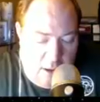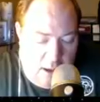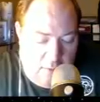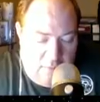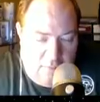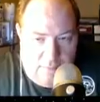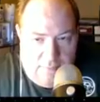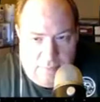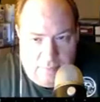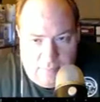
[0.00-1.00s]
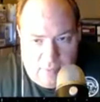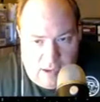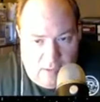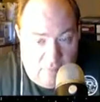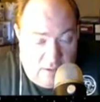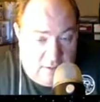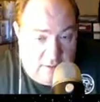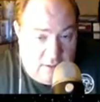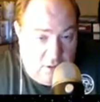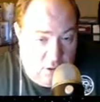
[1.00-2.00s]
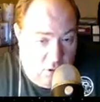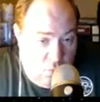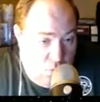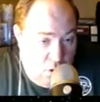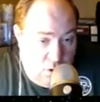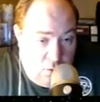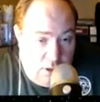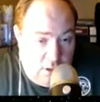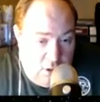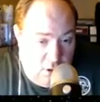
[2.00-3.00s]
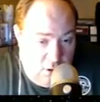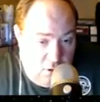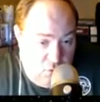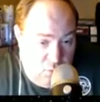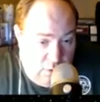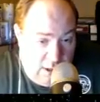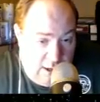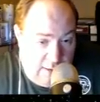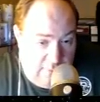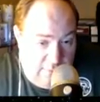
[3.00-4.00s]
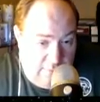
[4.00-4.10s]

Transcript: If this is a turn 1 or a turn 2 play,